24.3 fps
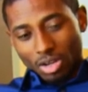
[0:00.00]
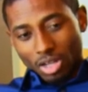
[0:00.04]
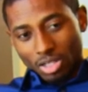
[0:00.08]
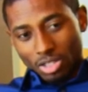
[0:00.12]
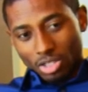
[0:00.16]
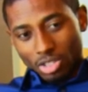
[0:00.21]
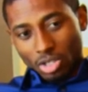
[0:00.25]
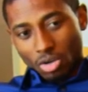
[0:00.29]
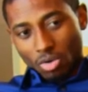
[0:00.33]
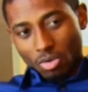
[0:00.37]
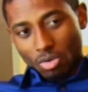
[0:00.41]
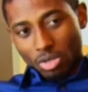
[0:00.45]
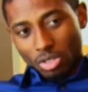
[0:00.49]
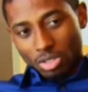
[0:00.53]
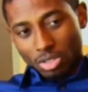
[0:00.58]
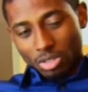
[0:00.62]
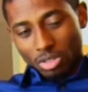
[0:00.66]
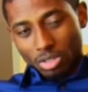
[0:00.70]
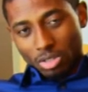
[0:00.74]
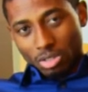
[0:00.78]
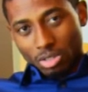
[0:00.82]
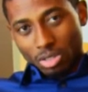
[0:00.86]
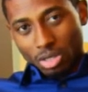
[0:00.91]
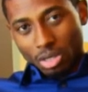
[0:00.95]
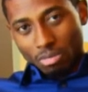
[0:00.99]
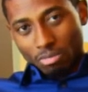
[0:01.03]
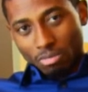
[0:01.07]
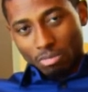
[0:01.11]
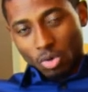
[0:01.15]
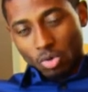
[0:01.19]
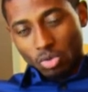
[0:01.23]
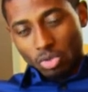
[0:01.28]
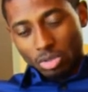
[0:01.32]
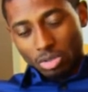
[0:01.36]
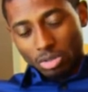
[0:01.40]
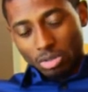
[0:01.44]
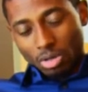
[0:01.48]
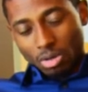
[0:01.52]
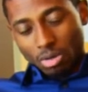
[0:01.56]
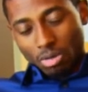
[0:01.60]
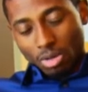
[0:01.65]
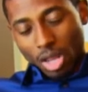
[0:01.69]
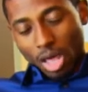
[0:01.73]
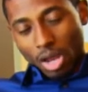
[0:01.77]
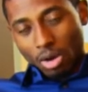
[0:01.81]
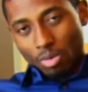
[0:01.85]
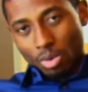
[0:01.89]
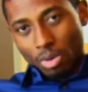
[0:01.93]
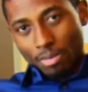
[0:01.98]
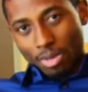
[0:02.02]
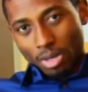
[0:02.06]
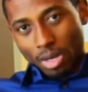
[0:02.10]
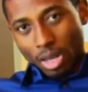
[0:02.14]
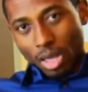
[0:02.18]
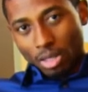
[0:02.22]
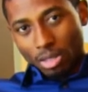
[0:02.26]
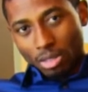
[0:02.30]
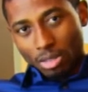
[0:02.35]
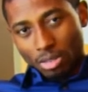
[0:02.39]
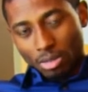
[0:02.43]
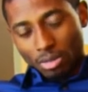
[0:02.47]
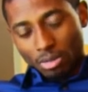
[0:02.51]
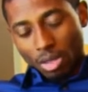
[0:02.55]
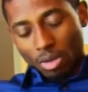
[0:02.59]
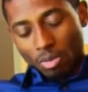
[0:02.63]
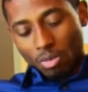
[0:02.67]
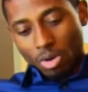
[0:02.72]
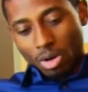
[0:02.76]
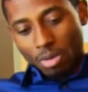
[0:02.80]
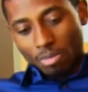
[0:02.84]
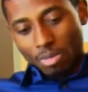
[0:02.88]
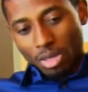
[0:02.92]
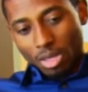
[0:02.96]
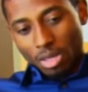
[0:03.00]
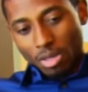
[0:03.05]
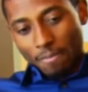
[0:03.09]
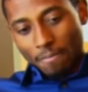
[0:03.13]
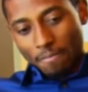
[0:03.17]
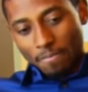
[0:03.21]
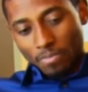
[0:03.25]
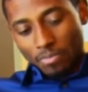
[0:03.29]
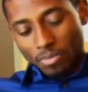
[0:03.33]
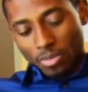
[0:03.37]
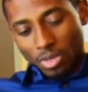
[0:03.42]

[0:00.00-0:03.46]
Yeah, right, of course. Most, a lot of women they want to be